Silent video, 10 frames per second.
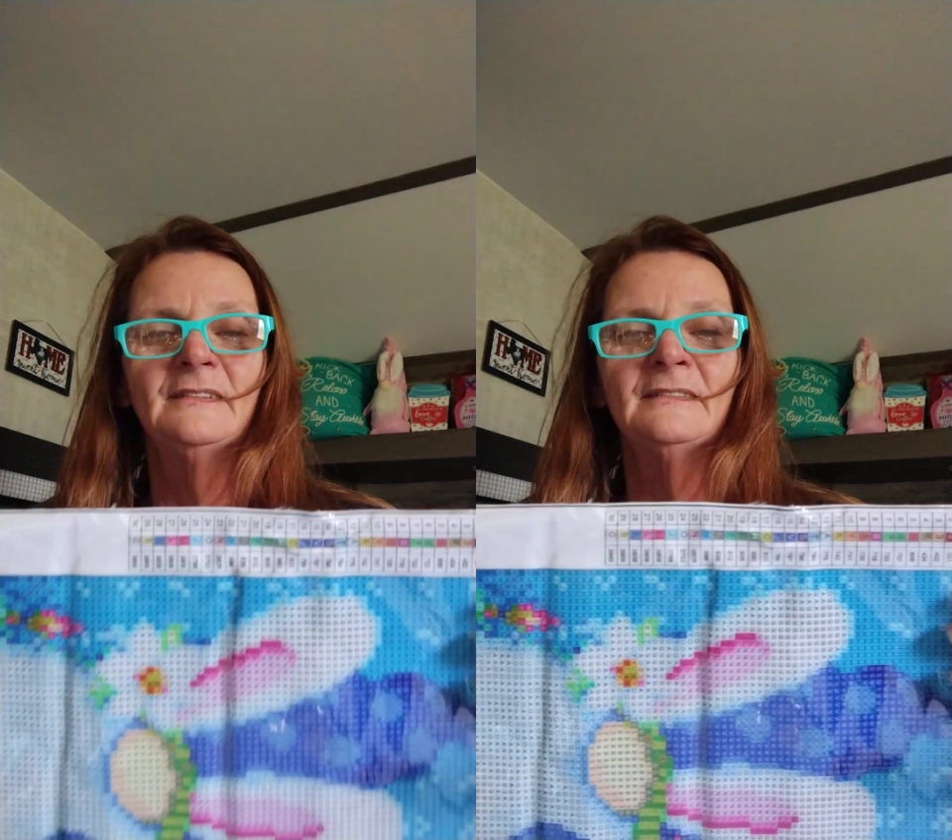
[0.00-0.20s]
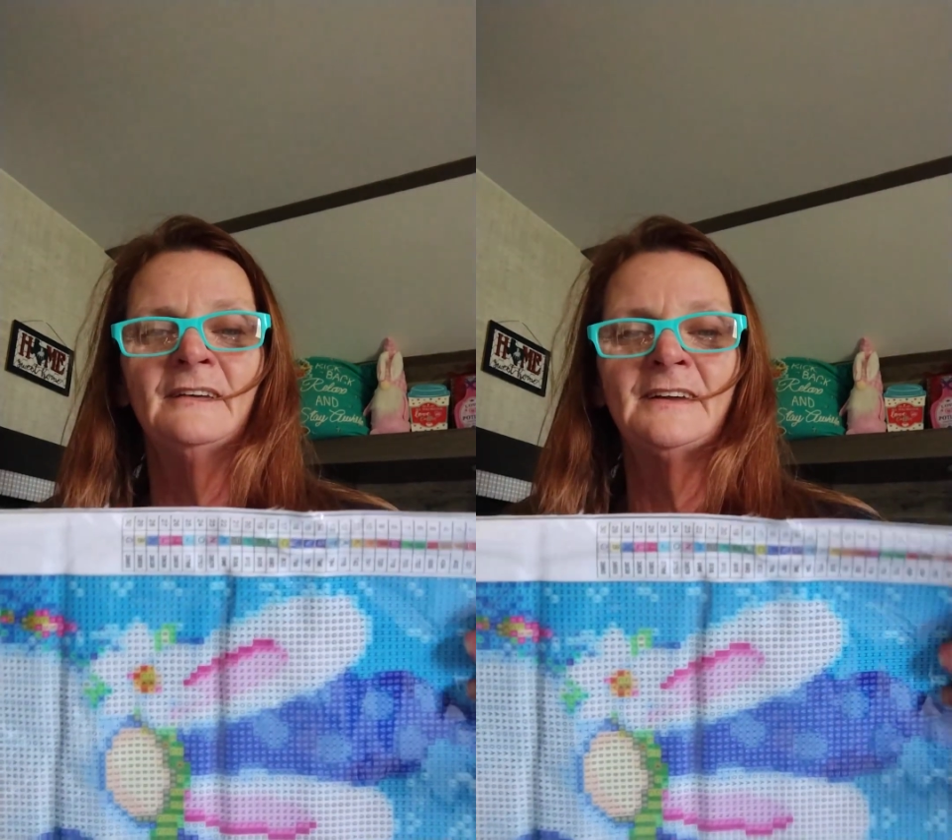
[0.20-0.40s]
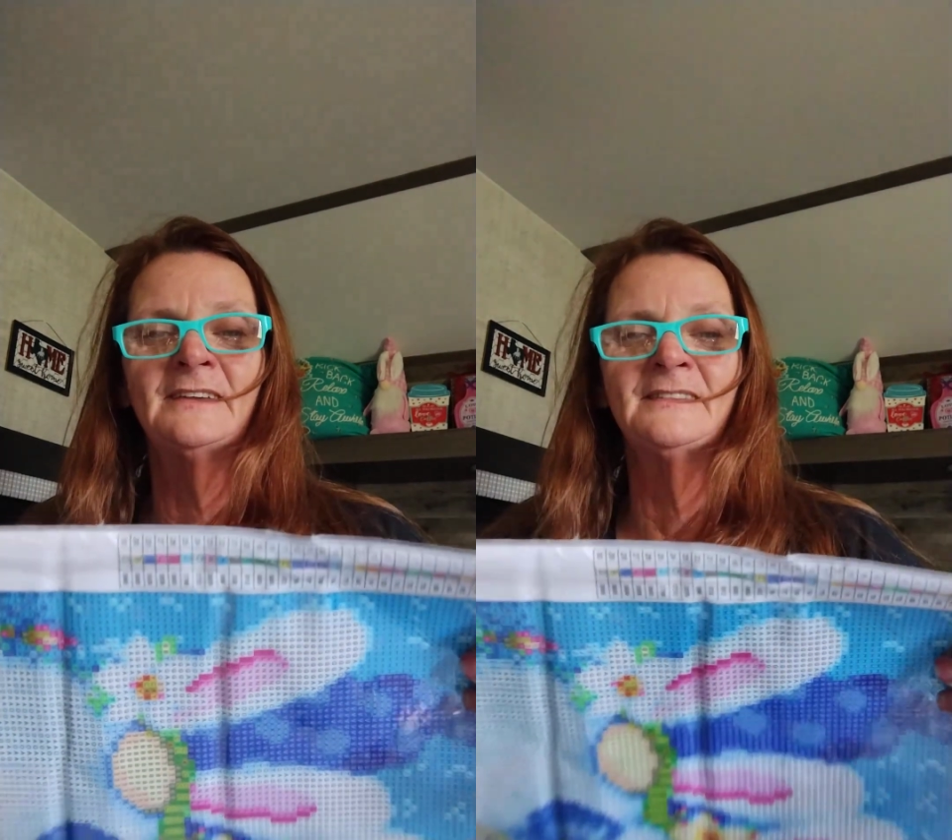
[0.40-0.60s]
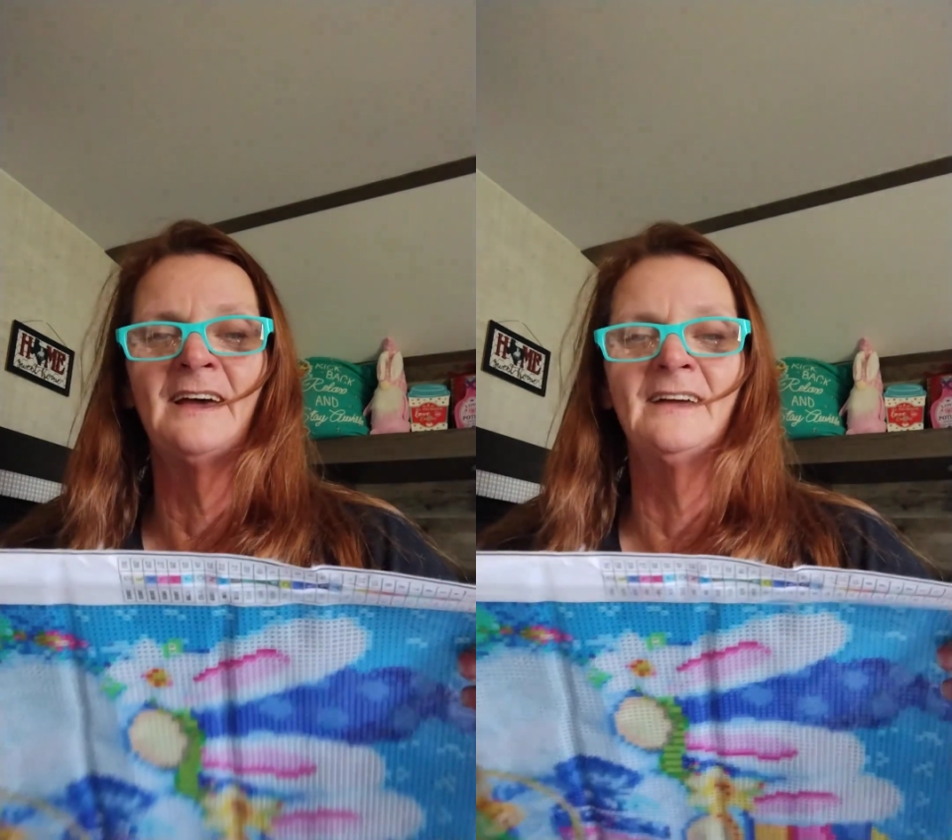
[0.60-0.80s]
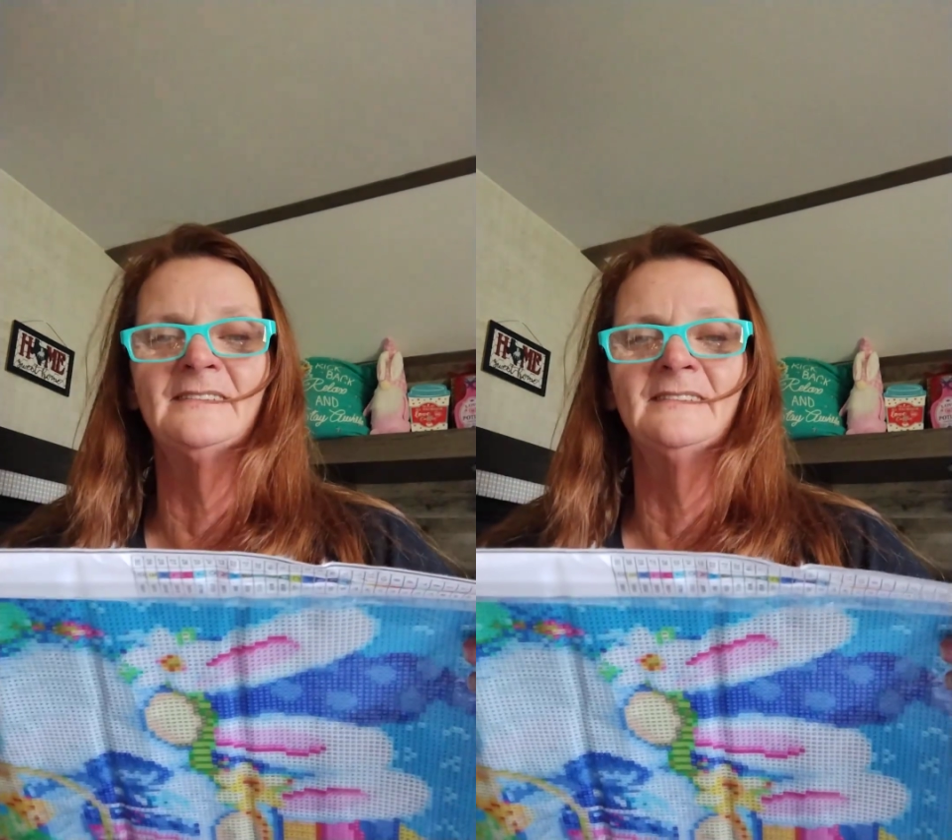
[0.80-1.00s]
Look at
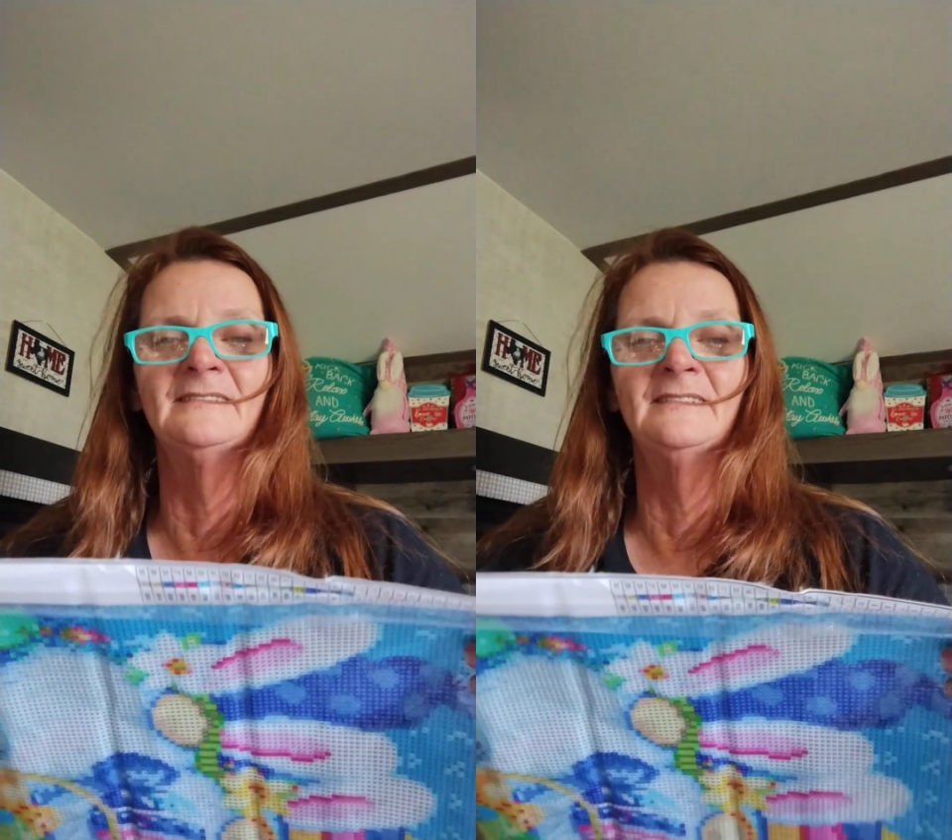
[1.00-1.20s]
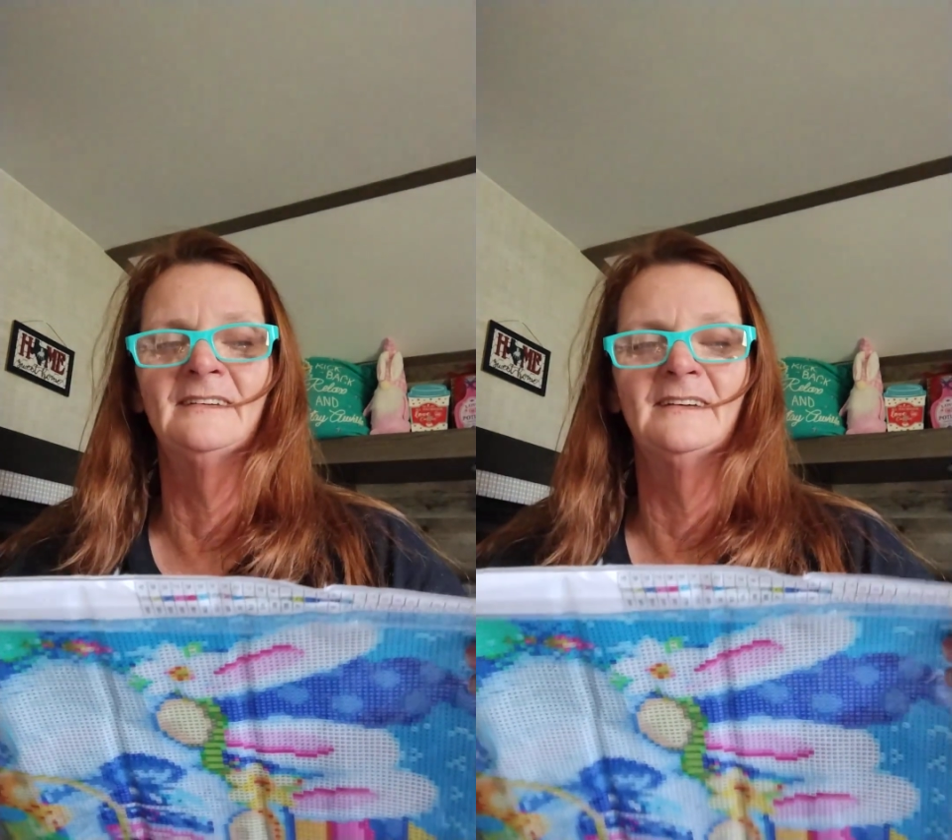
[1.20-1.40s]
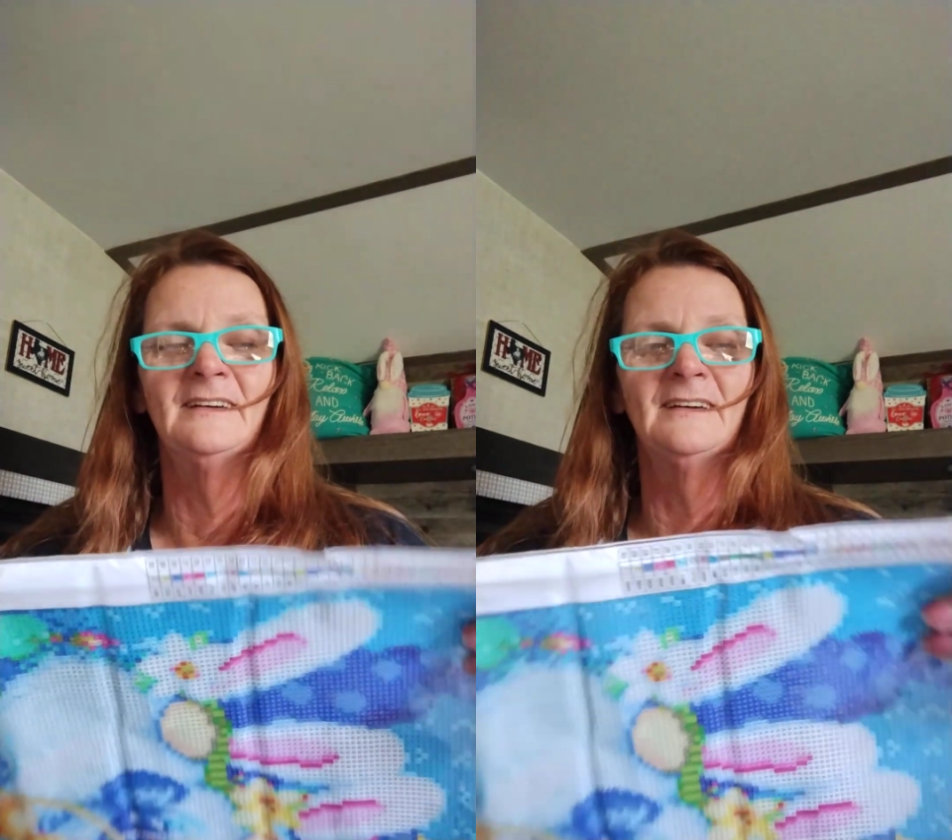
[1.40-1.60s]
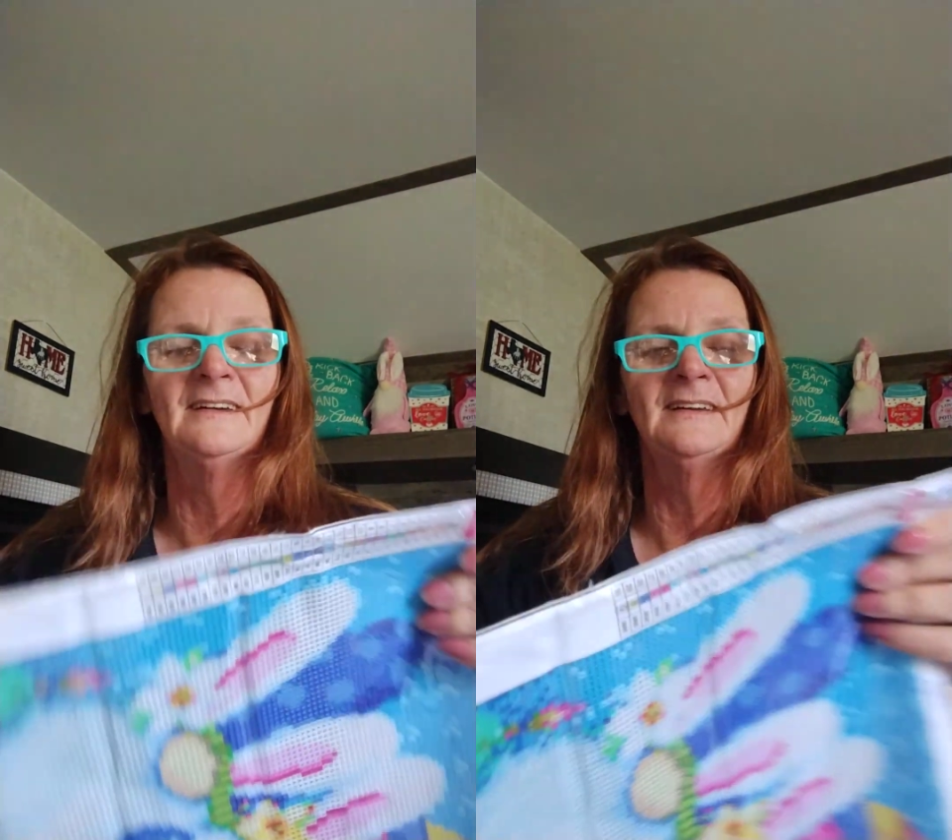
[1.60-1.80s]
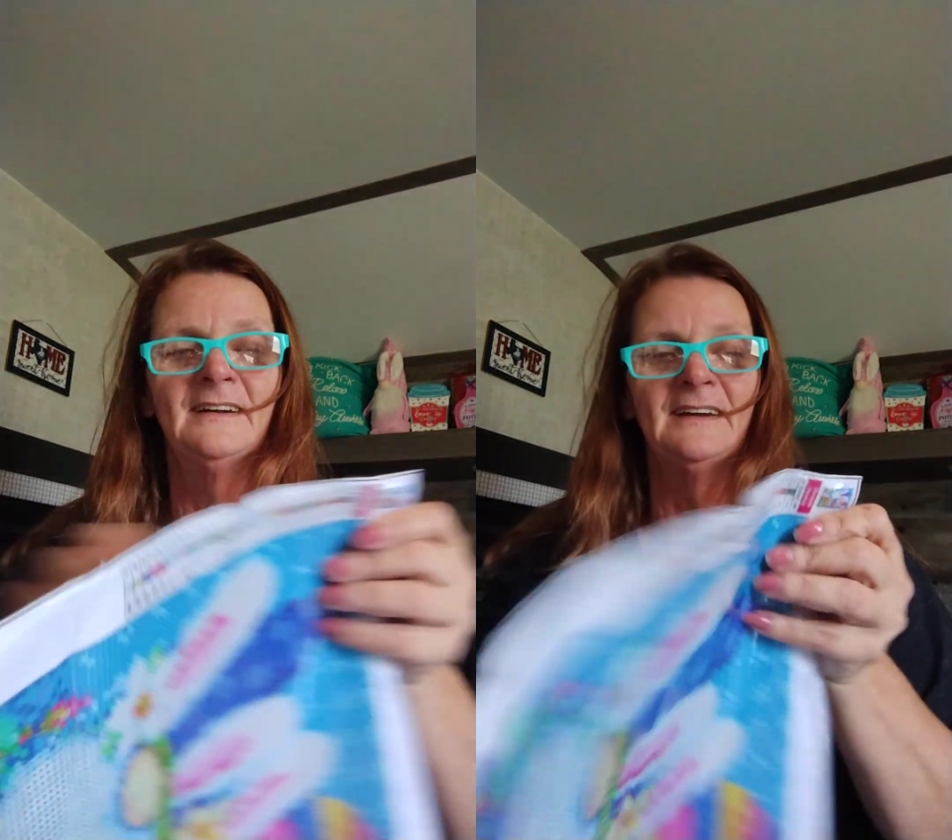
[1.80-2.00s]
that.
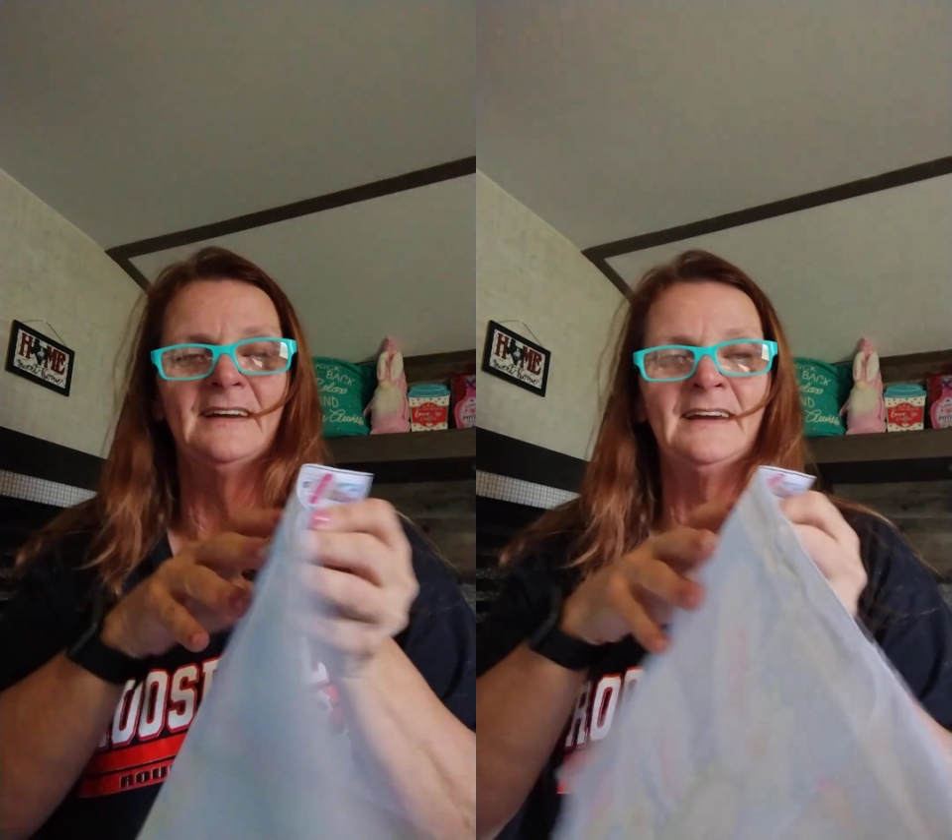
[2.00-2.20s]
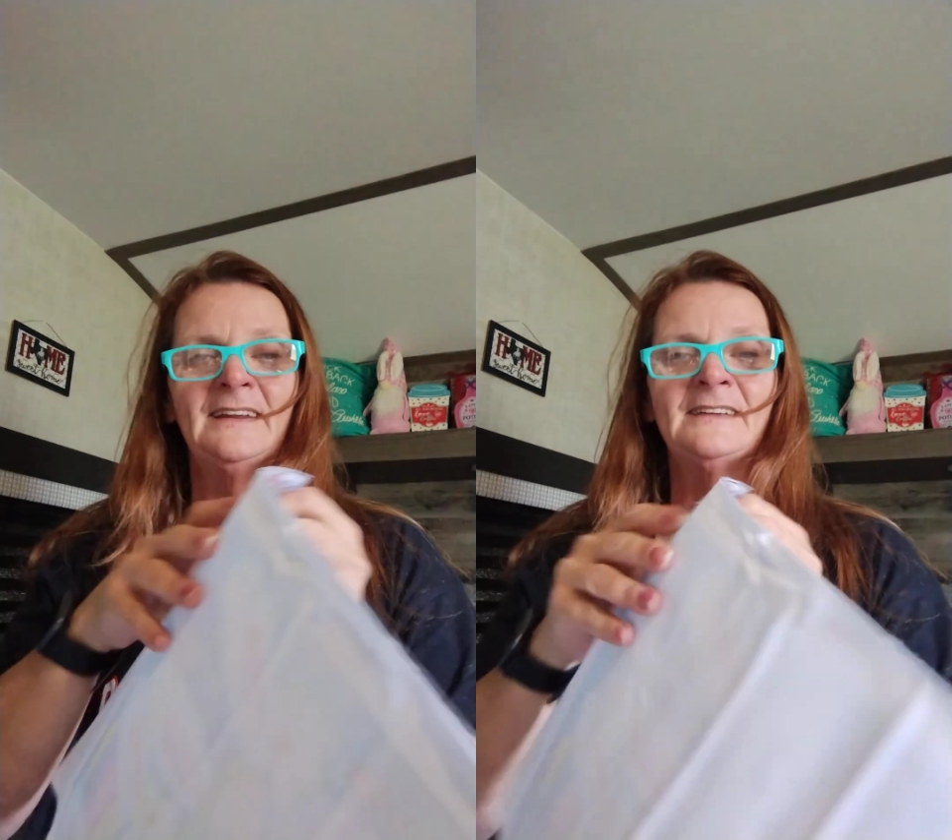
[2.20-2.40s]
It